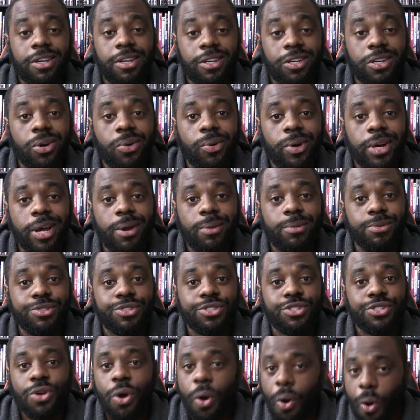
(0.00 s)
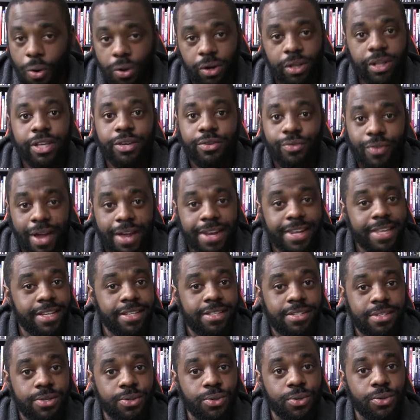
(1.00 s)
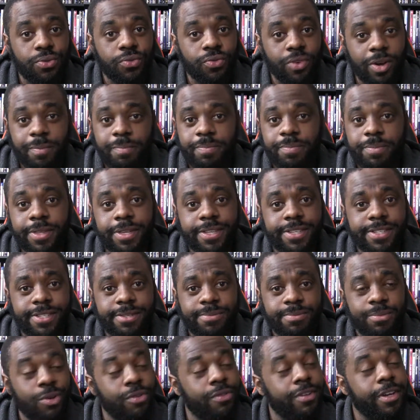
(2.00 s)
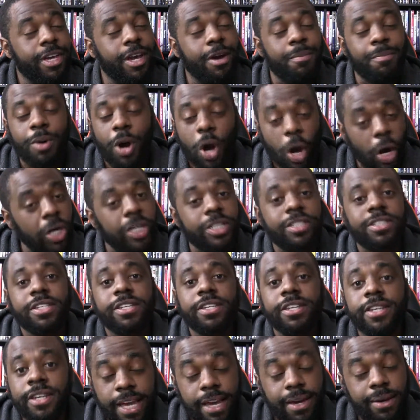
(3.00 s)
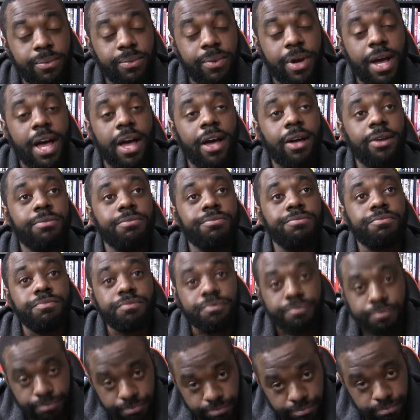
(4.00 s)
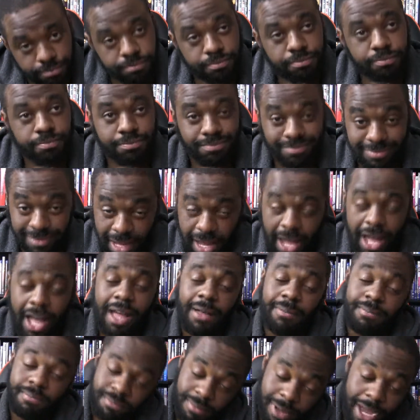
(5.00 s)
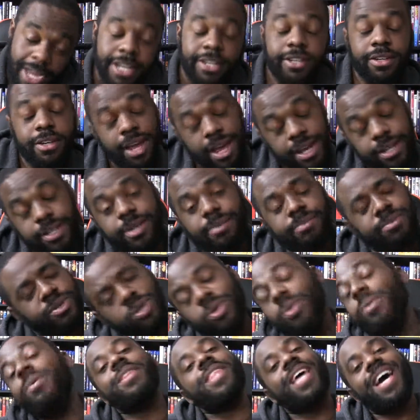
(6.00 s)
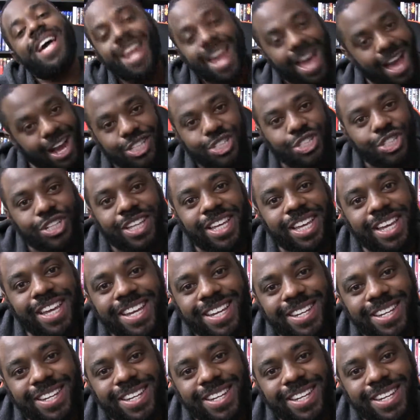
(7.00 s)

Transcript: You know what? I was totally ready to rip this movie apart. And well, I might end up doing that actually.